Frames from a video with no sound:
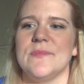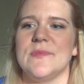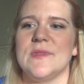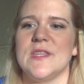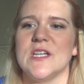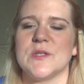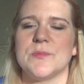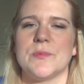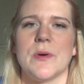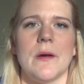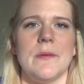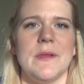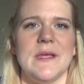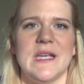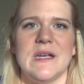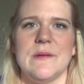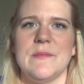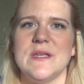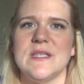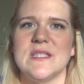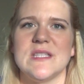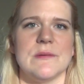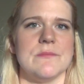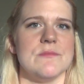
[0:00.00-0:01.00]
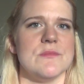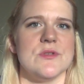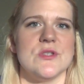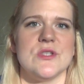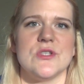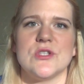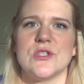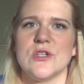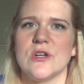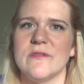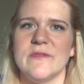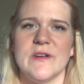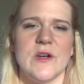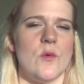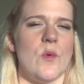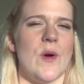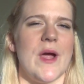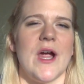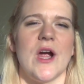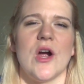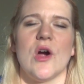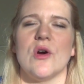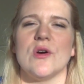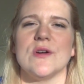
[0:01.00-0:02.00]
there's probably going to be some
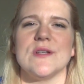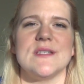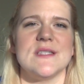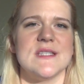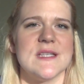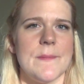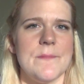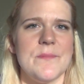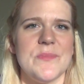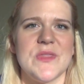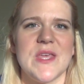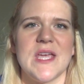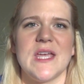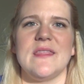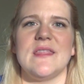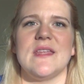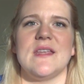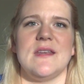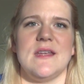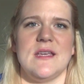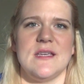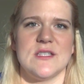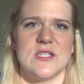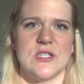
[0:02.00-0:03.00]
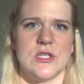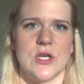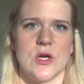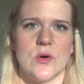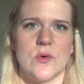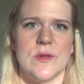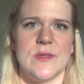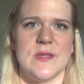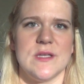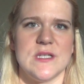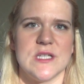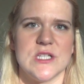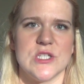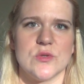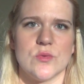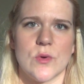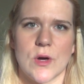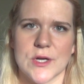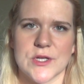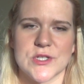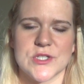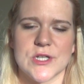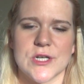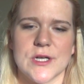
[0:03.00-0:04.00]
servingware or something that needs to go in the
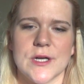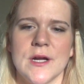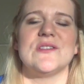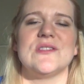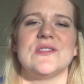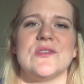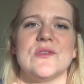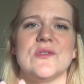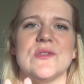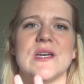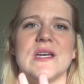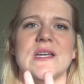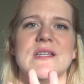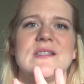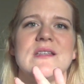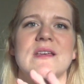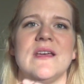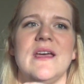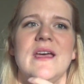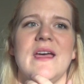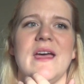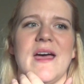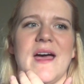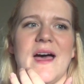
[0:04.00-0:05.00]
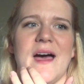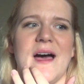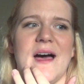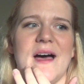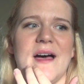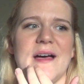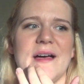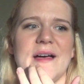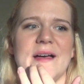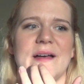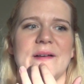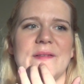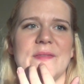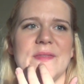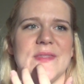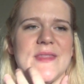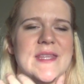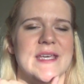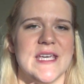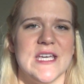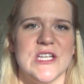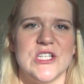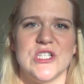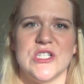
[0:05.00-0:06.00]
dishwasher, so that
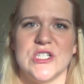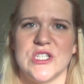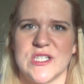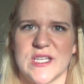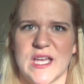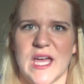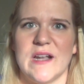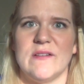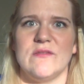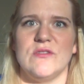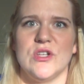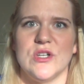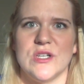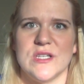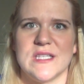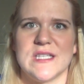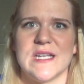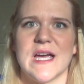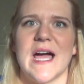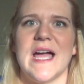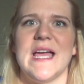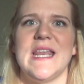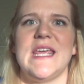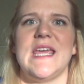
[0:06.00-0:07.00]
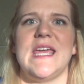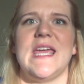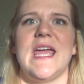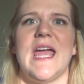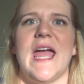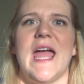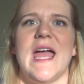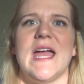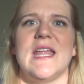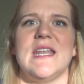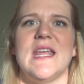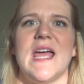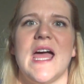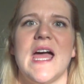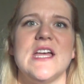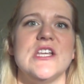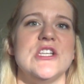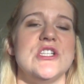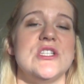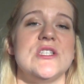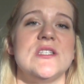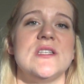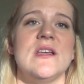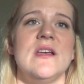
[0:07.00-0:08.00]
the kitchen just kind of looks tidy, and
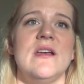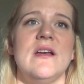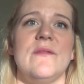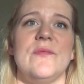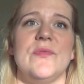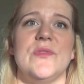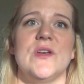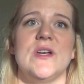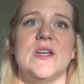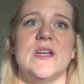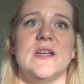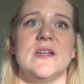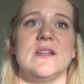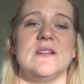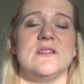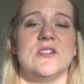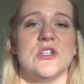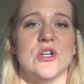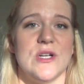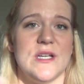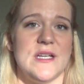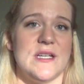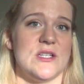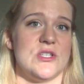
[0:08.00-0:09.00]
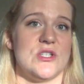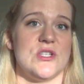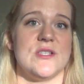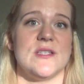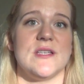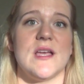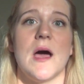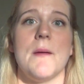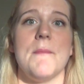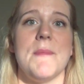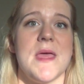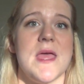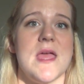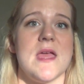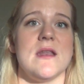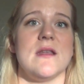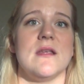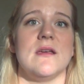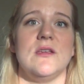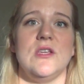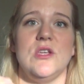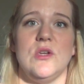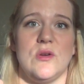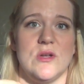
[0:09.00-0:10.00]
as the dirty dishes come
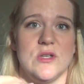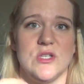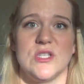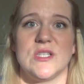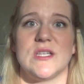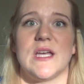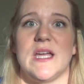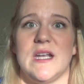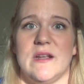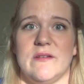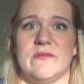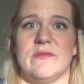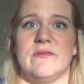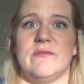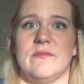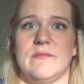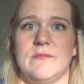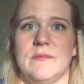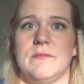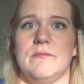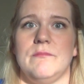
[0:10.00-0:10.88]
in, you can just kind of